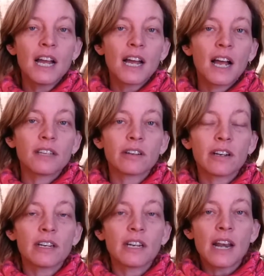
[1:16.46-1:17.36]
I
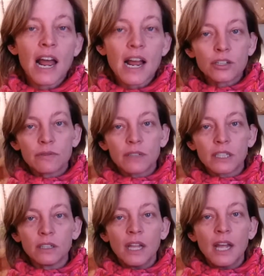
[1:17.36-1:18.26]
studied in
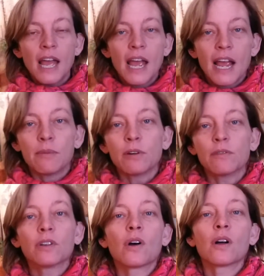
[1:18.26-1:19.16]
Nashville and
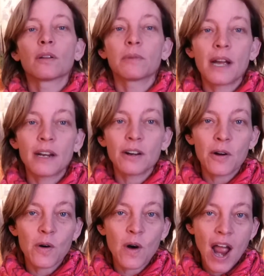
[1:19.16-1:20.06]
moved to
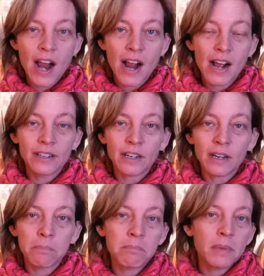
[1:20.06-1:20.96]
Colorado and
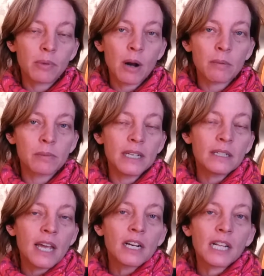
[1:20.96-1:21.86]
am probably
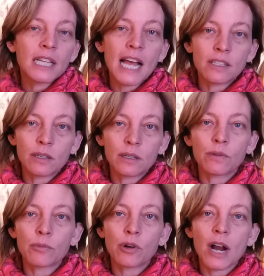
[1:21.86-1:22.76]
10 classes
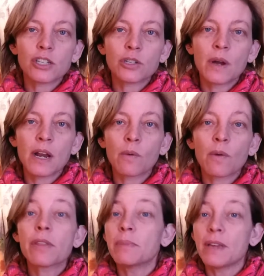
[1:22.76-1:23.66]
from graduating
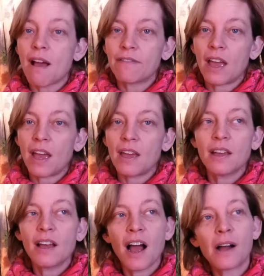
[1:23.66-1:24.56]
with a
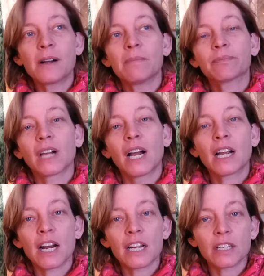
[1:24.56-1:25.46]
BFA. I
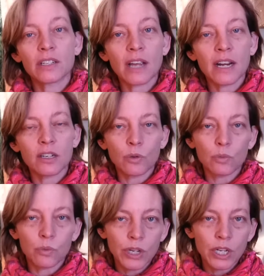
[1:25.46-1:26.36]
kind of decided
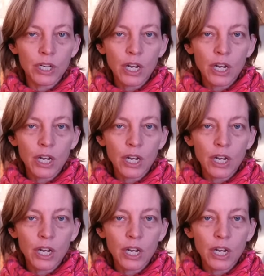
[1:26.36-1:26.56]
to